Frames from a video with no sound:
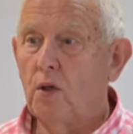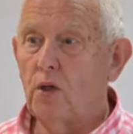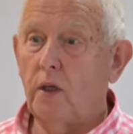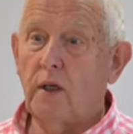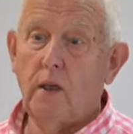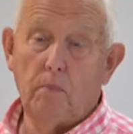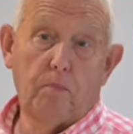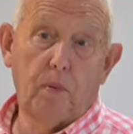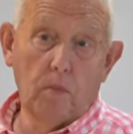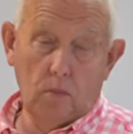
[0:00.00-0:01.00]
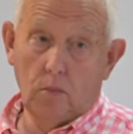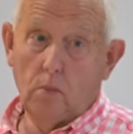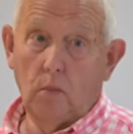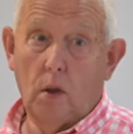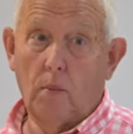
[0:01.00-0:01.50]
So they can,
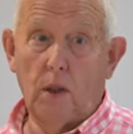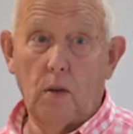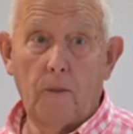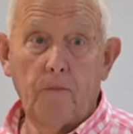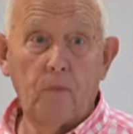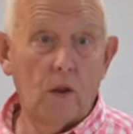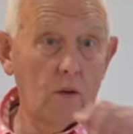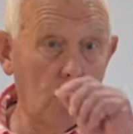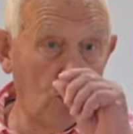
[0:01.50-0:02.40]
I mean, the